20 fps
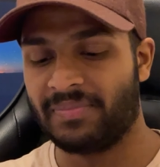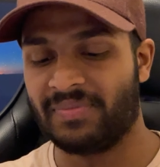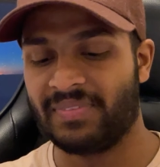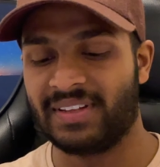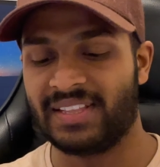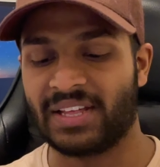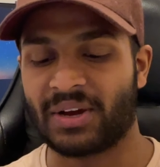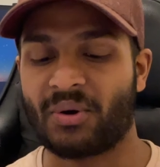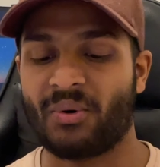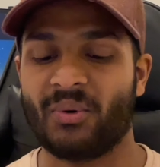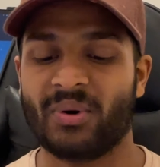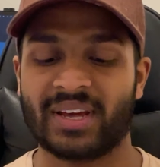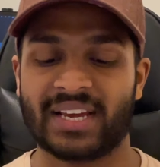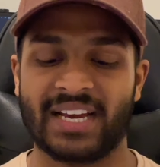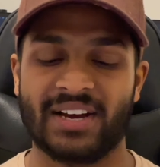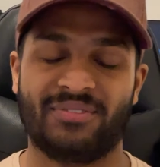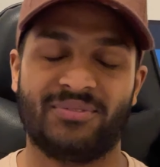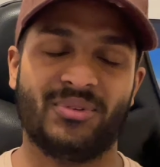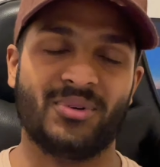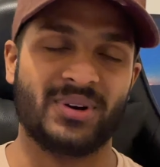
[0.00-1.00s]
They're calling it a
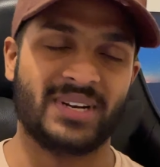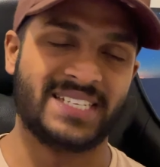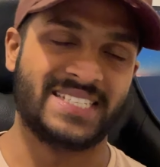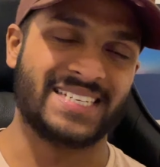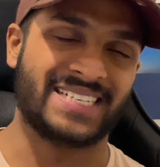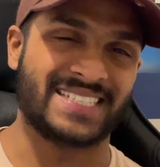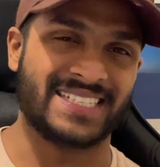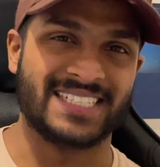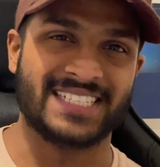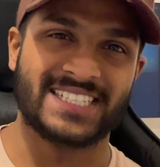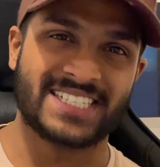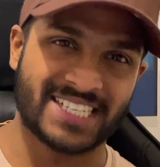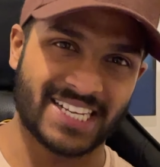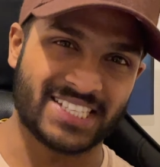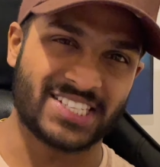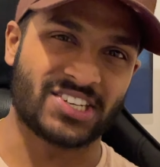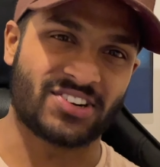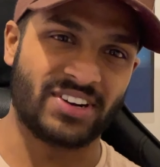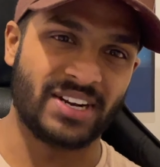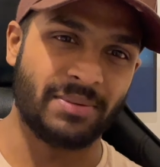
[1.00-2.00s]
46-inch
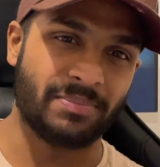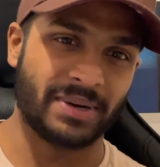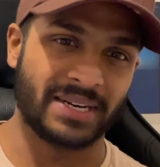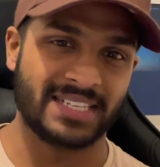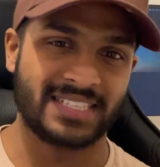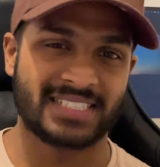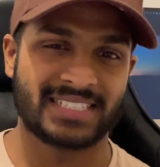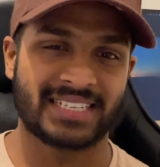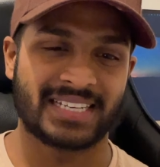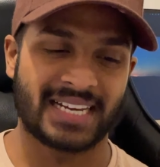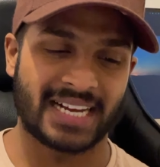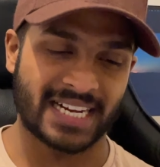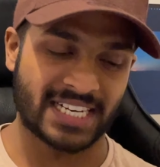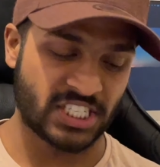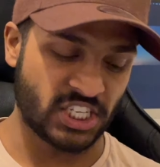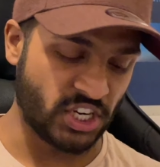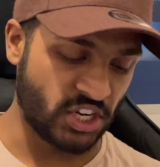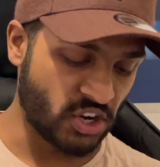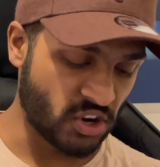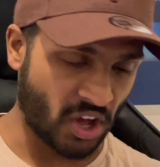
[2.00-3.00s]
touchscreen, but it's
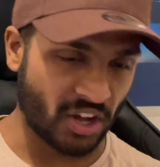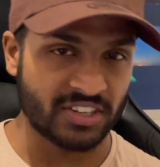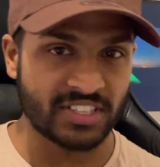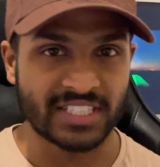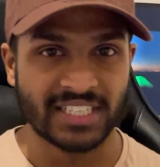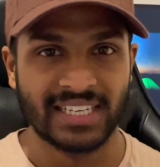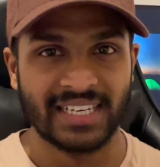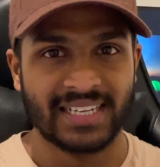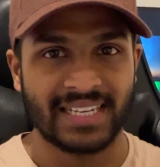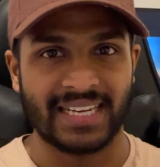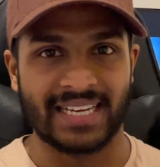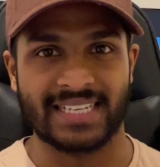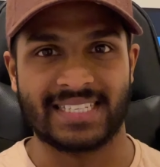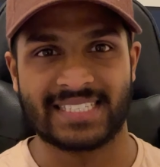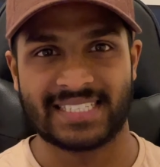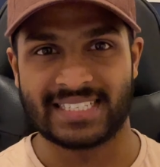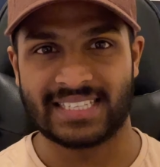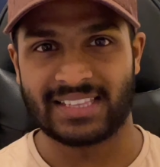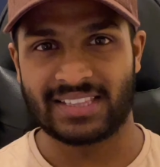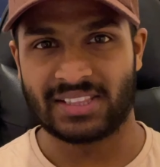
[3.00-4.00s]
actually not.
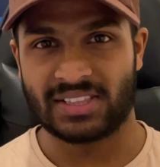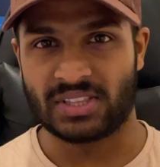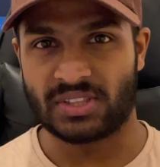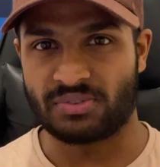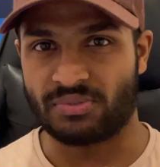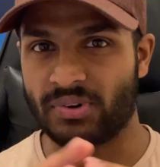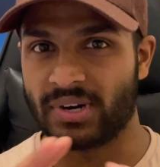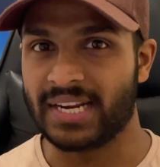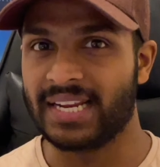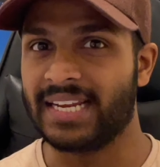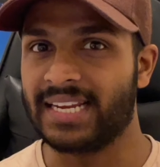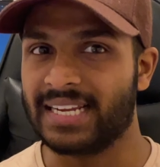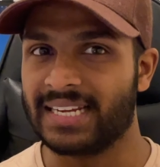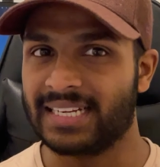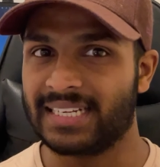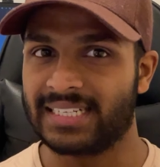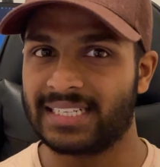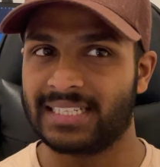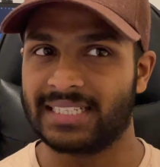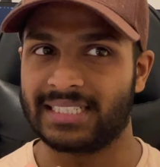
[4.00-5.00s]
It's 3
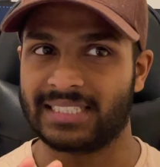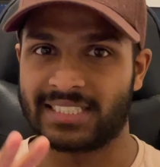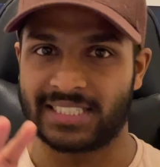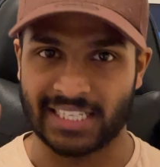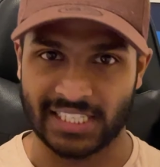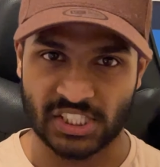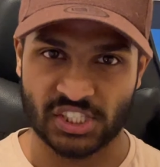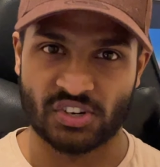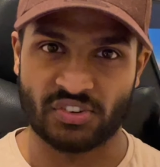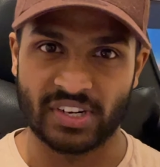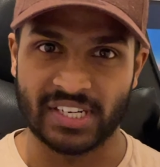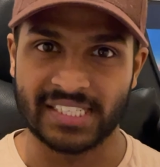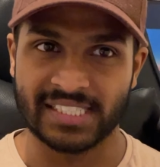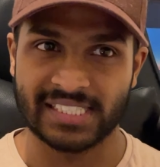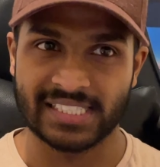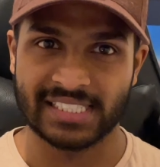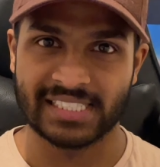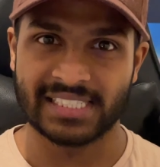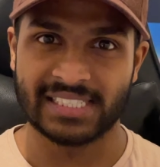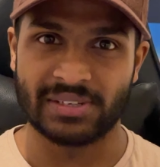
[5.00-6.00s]

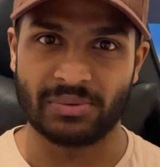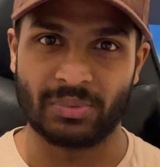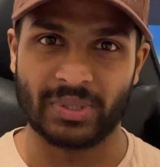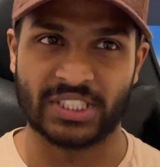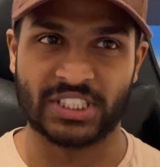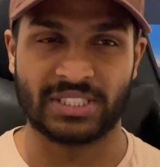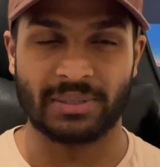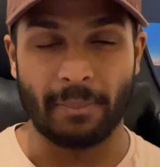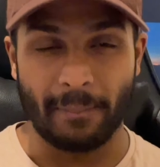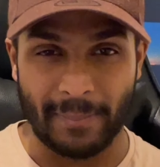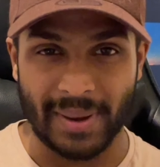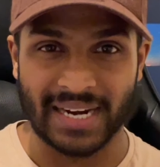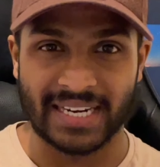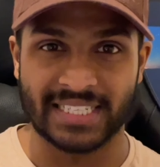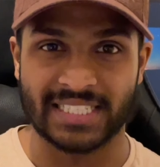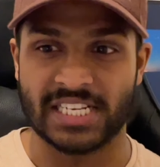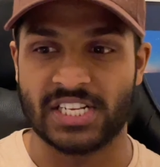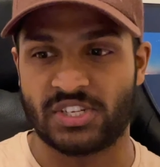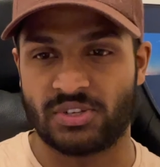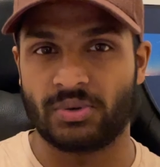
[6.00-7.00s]
touchscreens, which is embedded
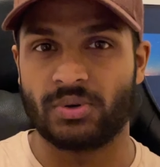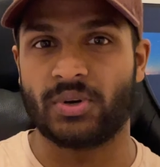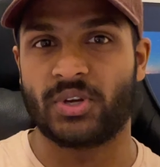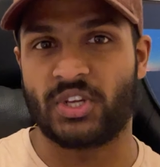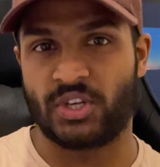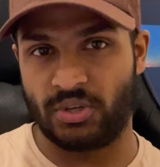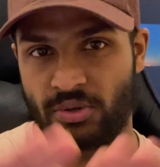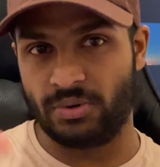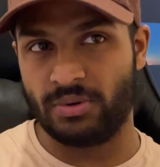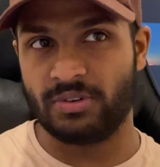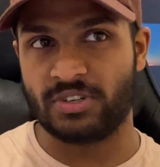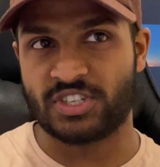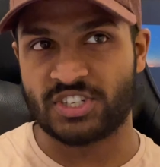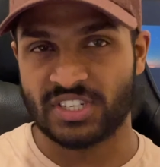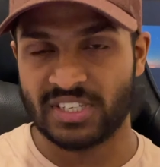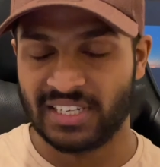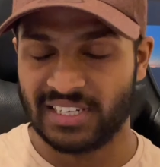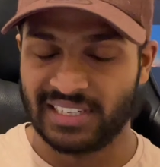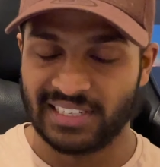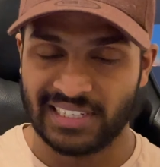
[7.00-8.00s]
into a huge
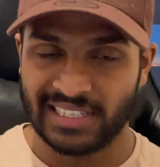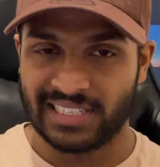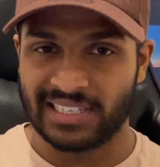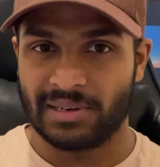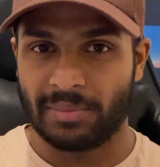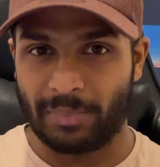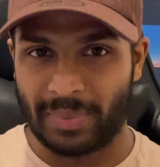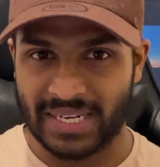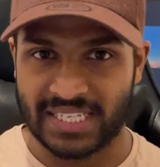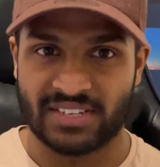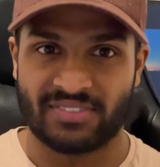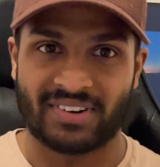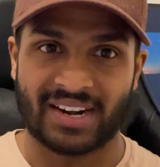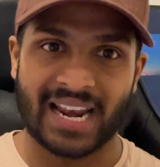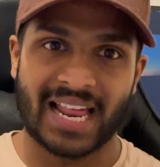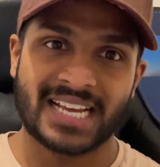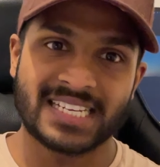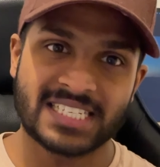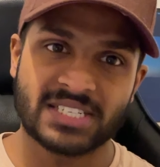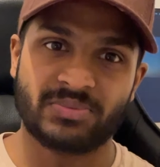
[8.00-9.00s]
piece of
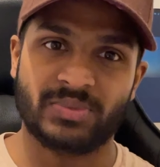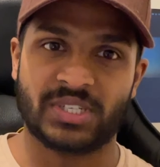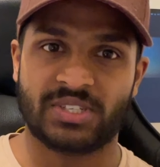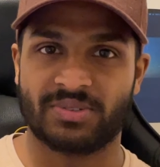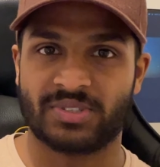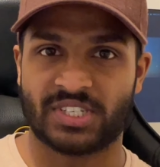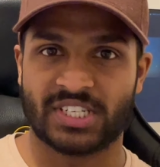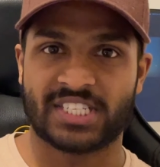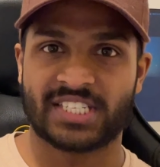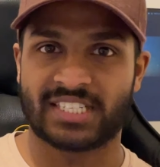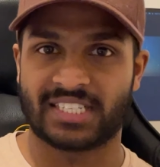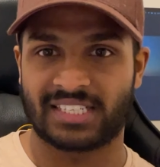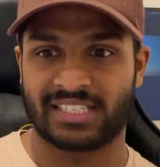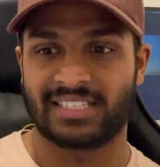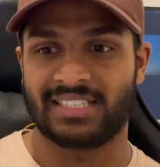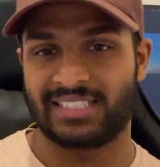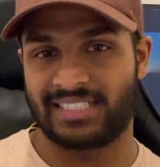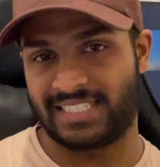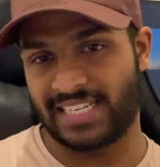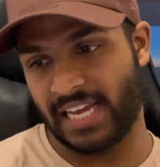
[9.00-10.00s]
glass, which will just
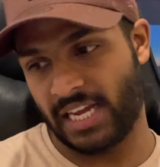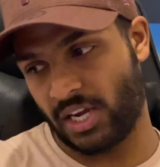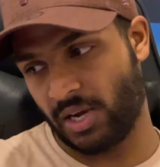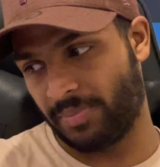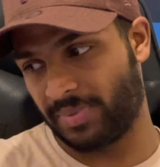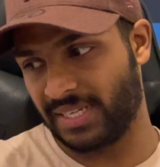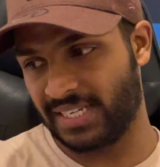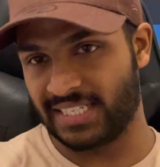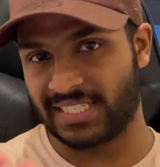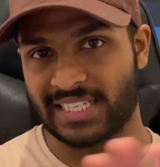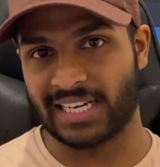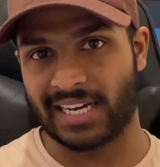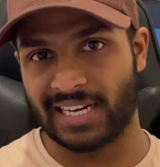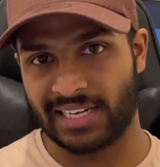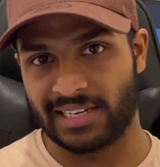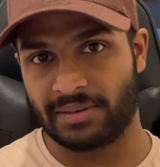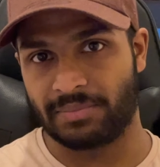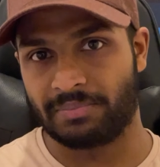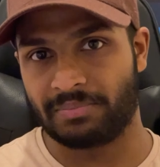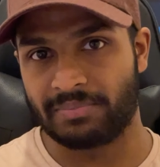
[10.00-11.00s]
take up the
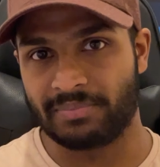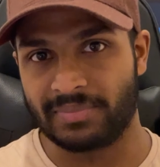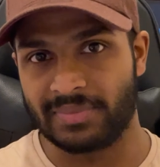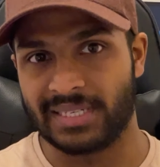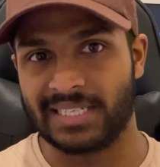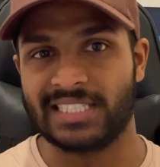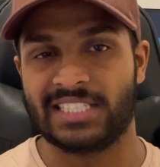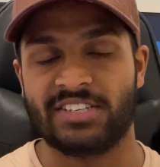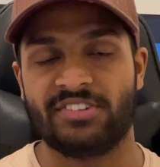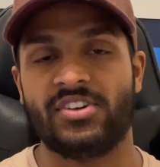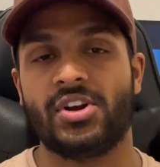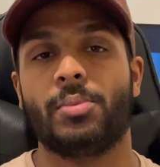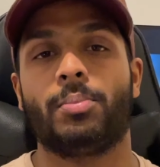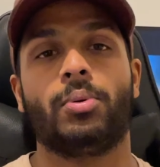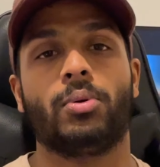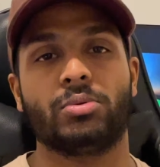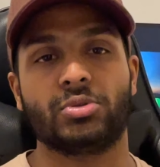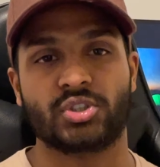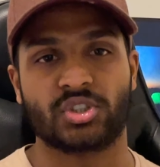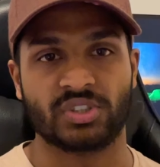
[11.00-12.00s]
entire interior
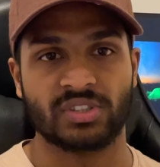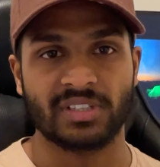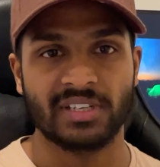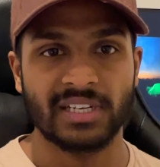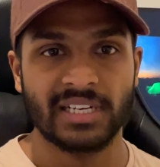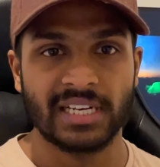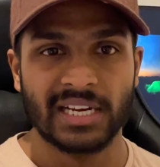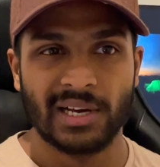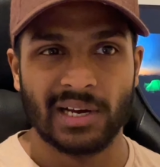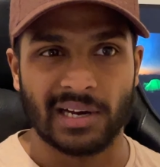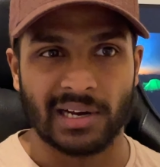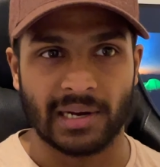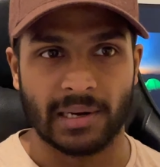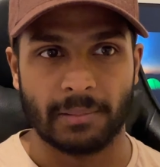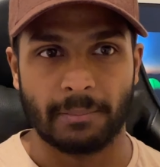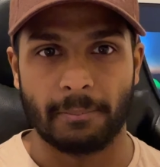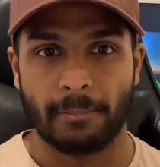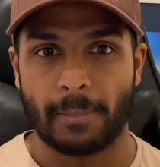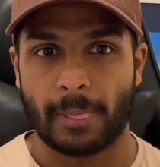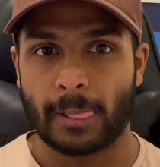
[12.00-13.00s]
portion
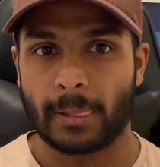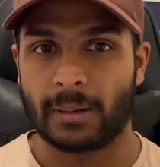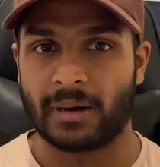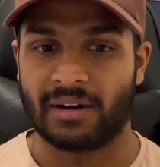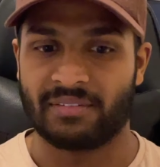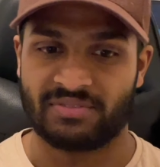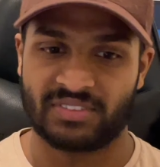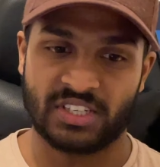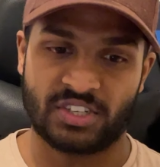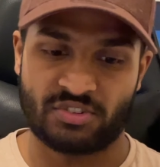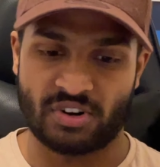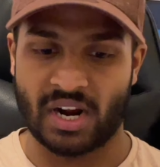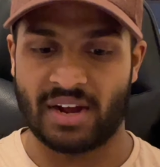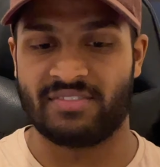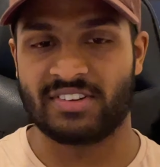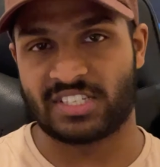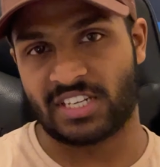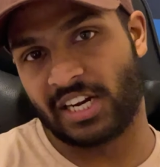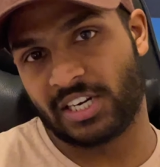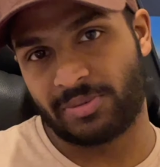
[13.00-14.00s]
of the driver
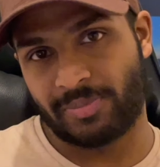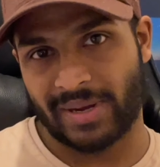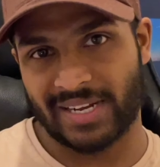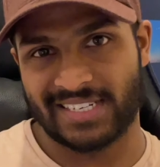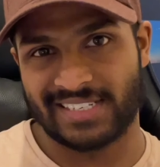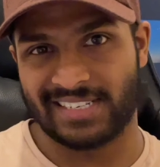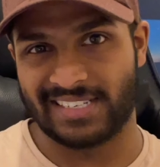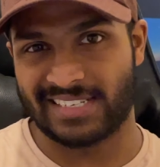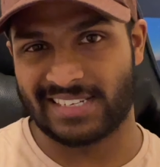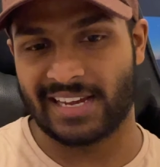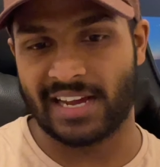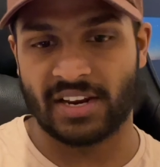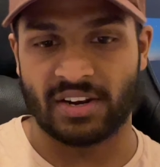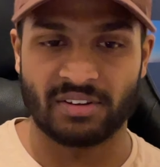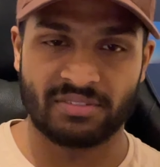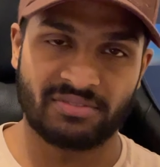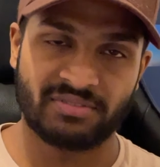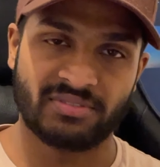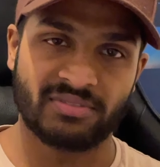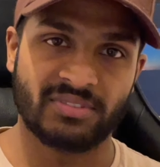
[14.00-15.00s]
/ passenger side
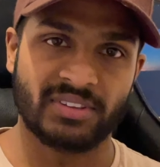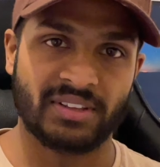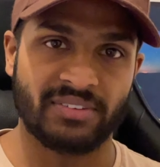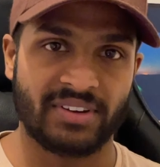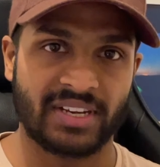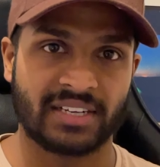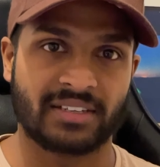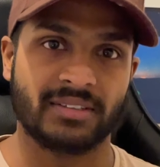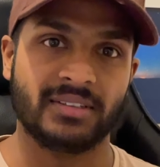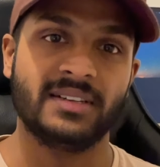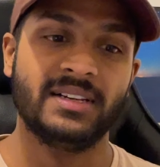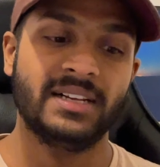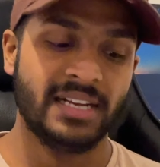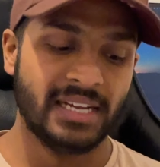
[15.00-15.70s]
of the vehicle.